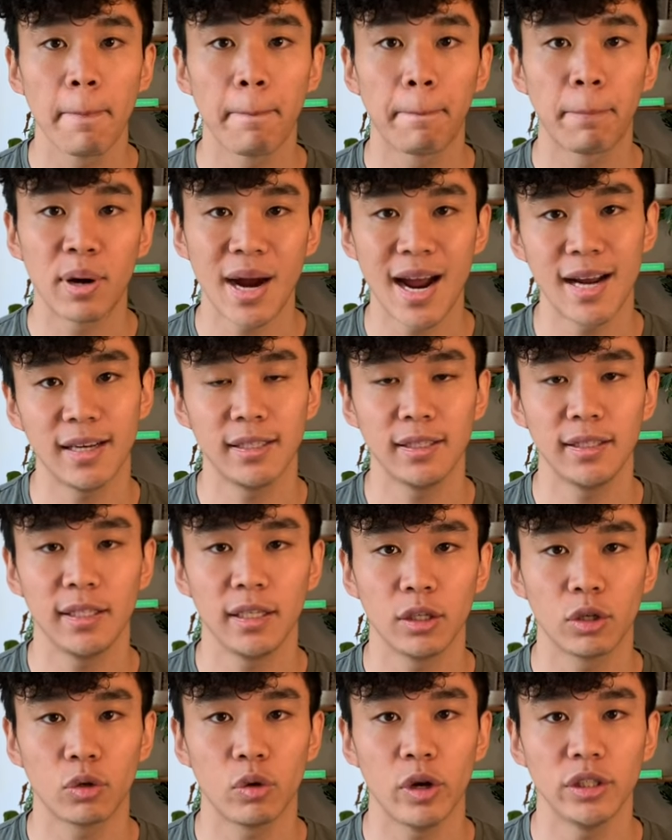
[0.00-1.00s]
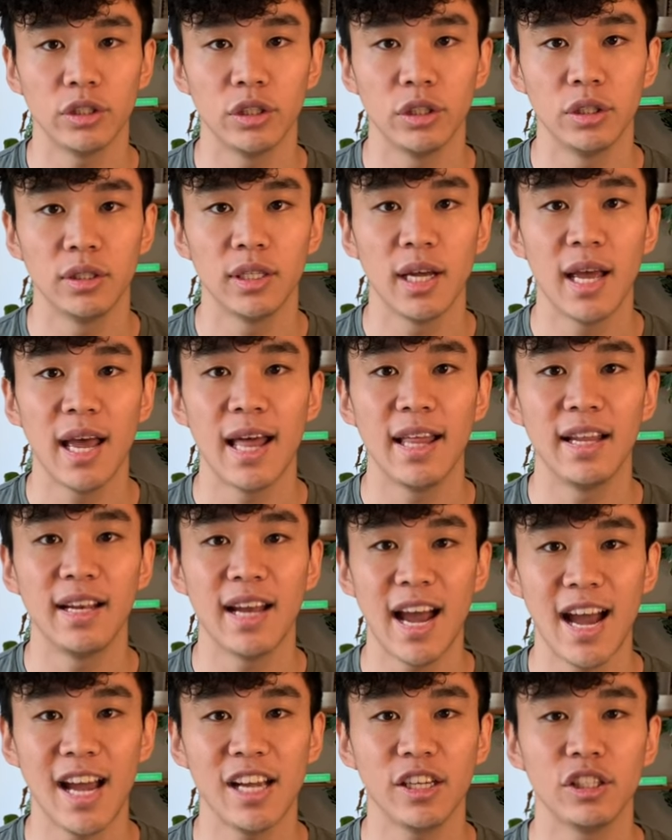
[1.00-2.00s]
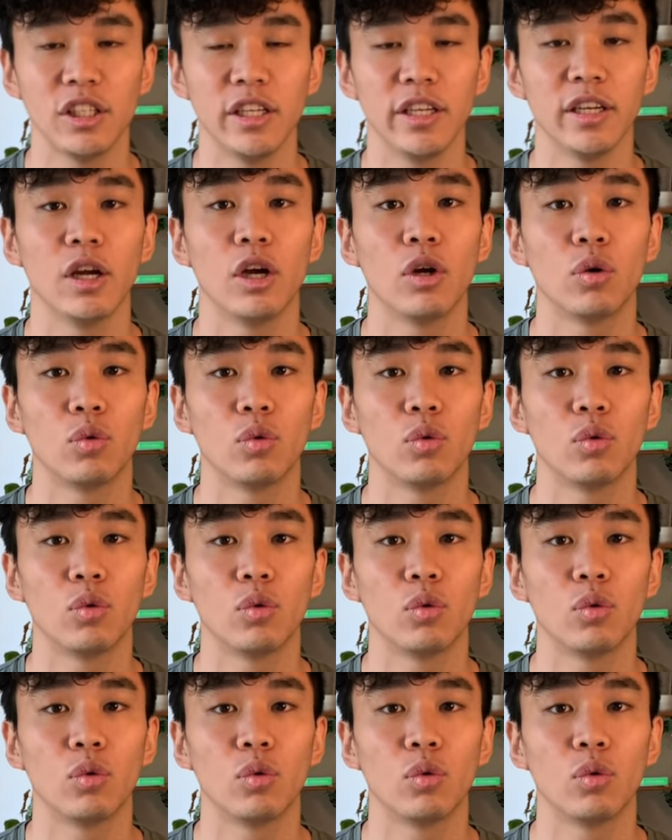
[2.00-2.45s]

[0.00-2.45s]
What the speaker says: Practicing the questions and actually